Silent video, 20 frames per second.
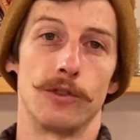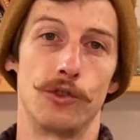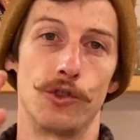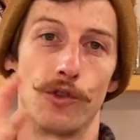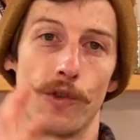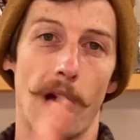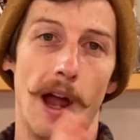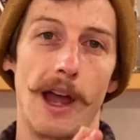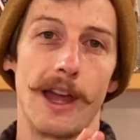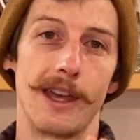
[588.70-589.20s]

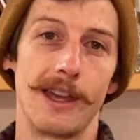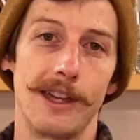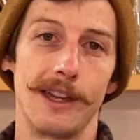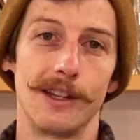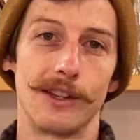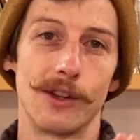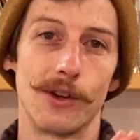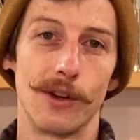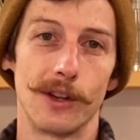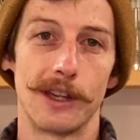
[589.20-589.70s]
dry
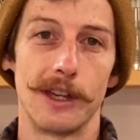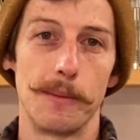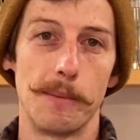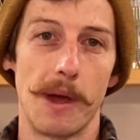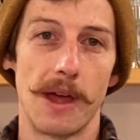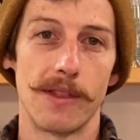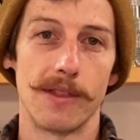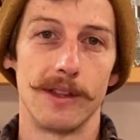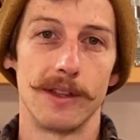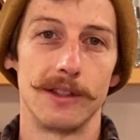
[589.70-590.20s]
heat cooking
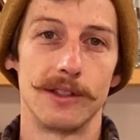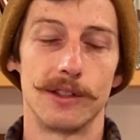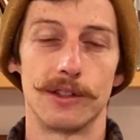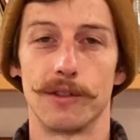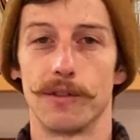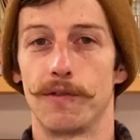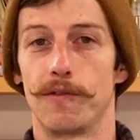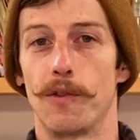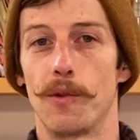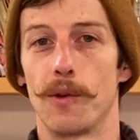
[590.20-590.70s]

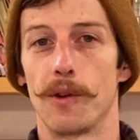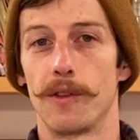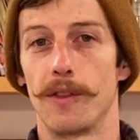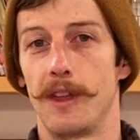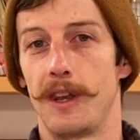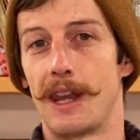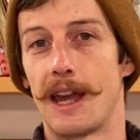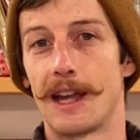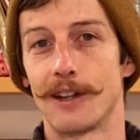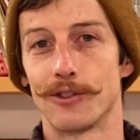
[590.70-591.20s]
methods for
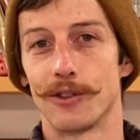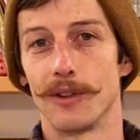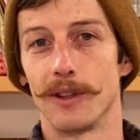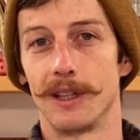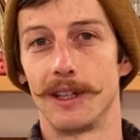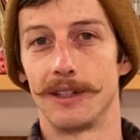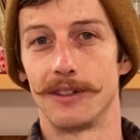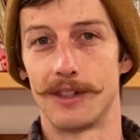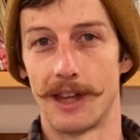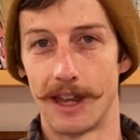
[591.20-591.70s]
the
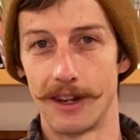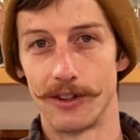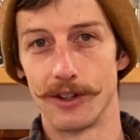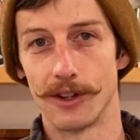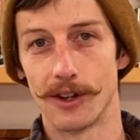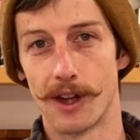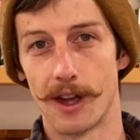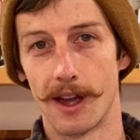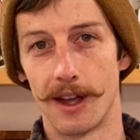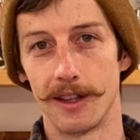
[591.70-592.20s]
naturally
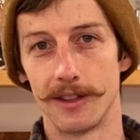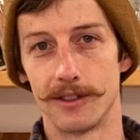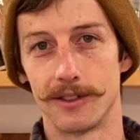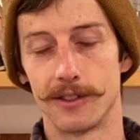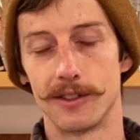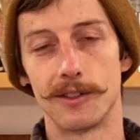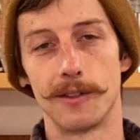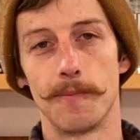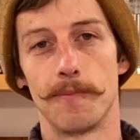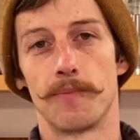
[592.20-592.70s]
tender
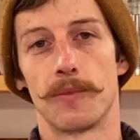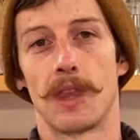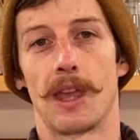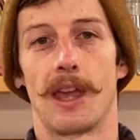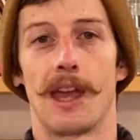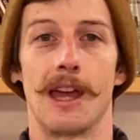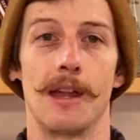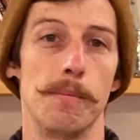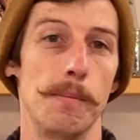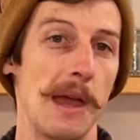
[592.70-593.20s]
cuts
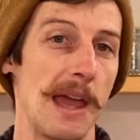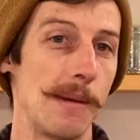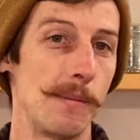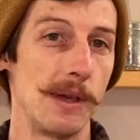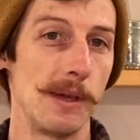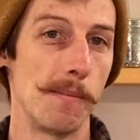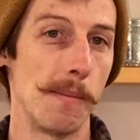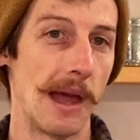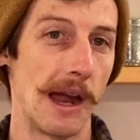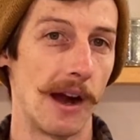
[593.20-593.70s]
and
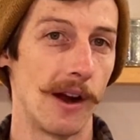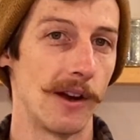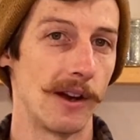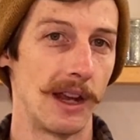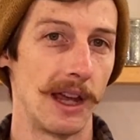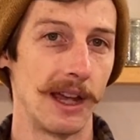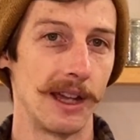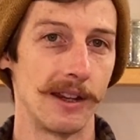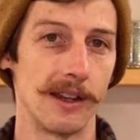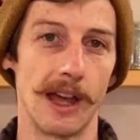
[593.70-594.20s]
maybe
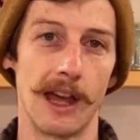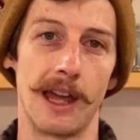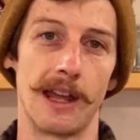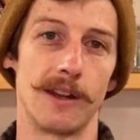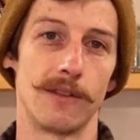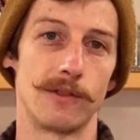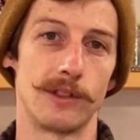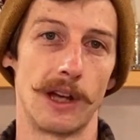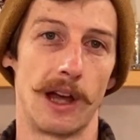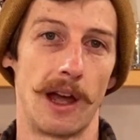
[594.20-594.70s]
marinate
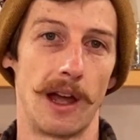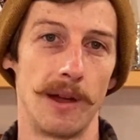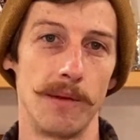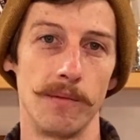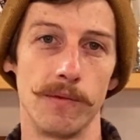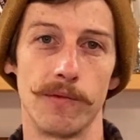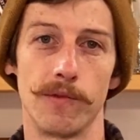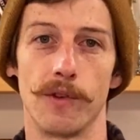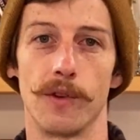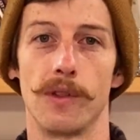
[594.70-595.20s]
ahead of
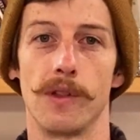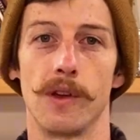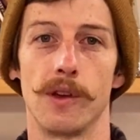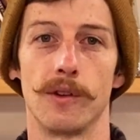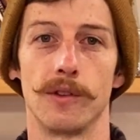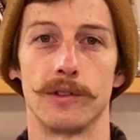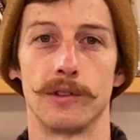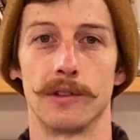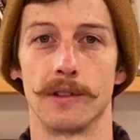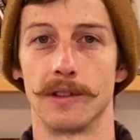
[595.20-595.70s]
time for
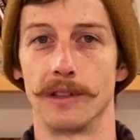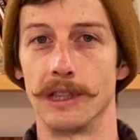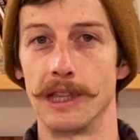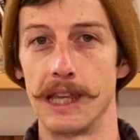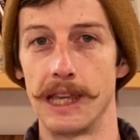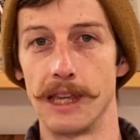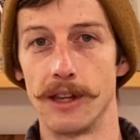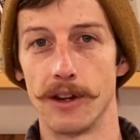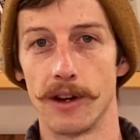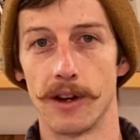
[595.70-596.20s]
those
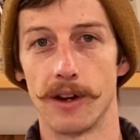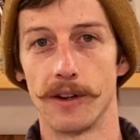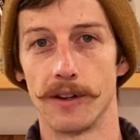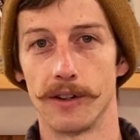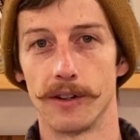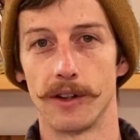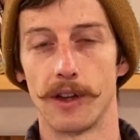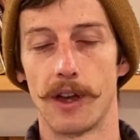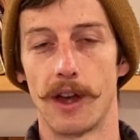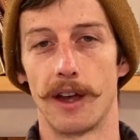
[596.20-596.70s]

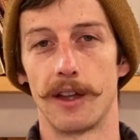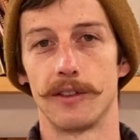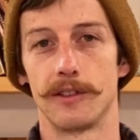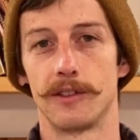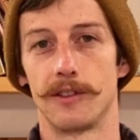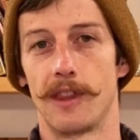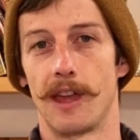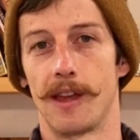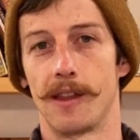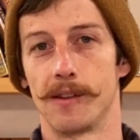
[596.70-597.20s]
leaner
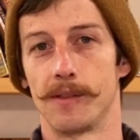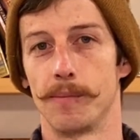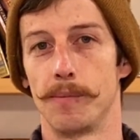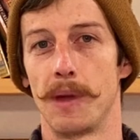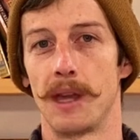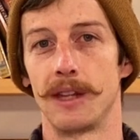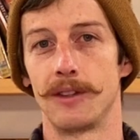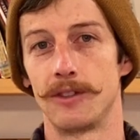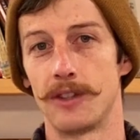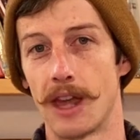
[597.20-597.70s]
cuts that
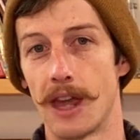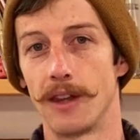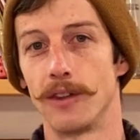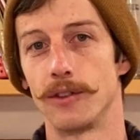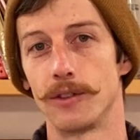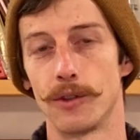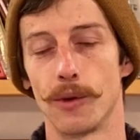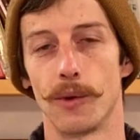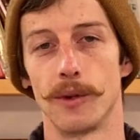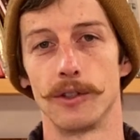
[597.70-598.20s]
may
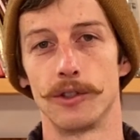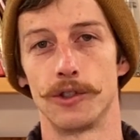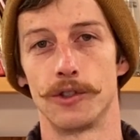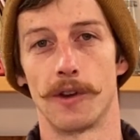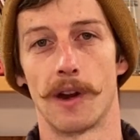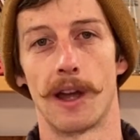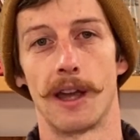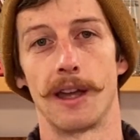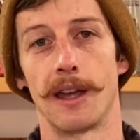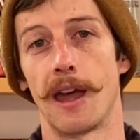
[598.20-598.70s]
tend towards
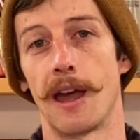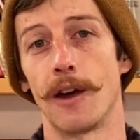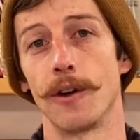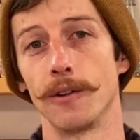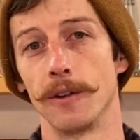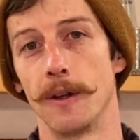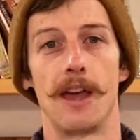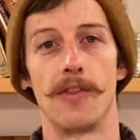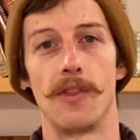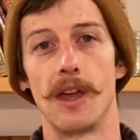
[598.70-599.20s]
drying
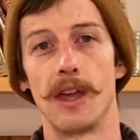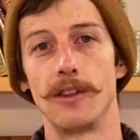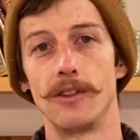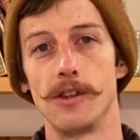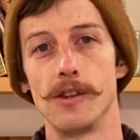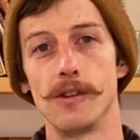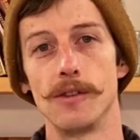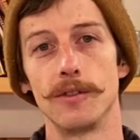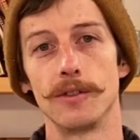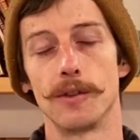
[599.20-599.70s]
out, and
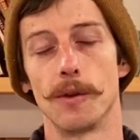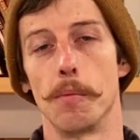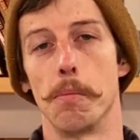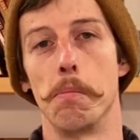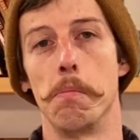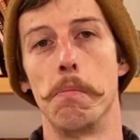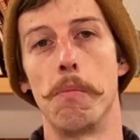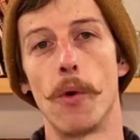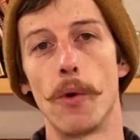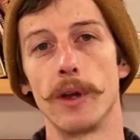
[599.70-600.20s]
then use
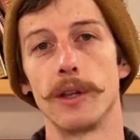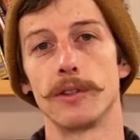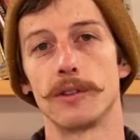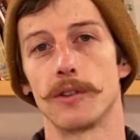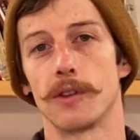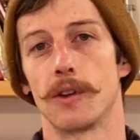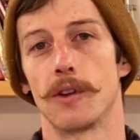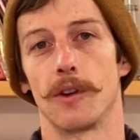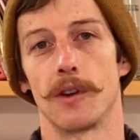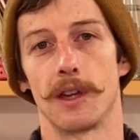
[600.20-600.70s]

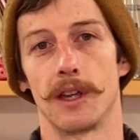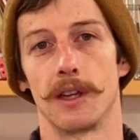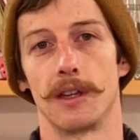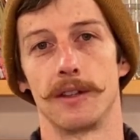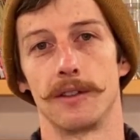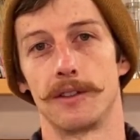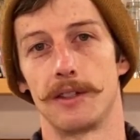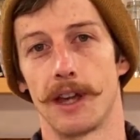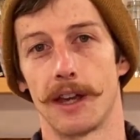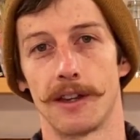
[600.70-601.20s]
moist
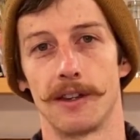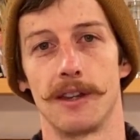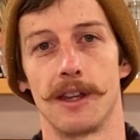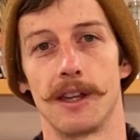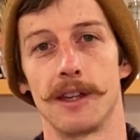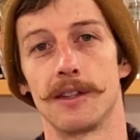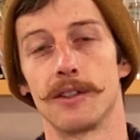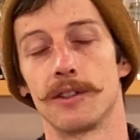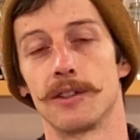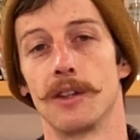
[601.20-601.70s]
cooking
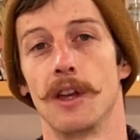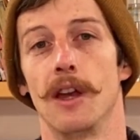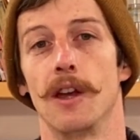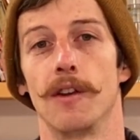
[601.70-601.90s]
techniques